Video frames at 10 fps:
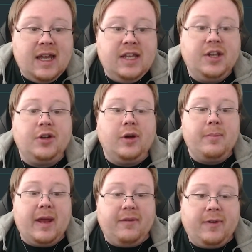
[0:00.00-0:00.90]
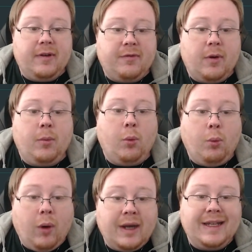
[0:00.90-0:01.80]
You can only benefit from
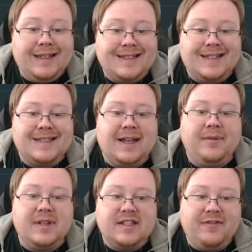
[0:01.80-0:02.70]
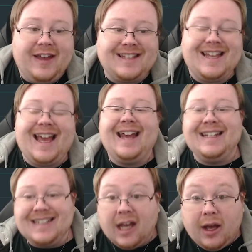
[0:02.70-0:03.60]
one instance of this effect at a
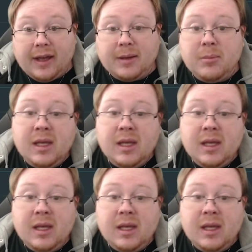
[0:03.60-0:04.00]
time.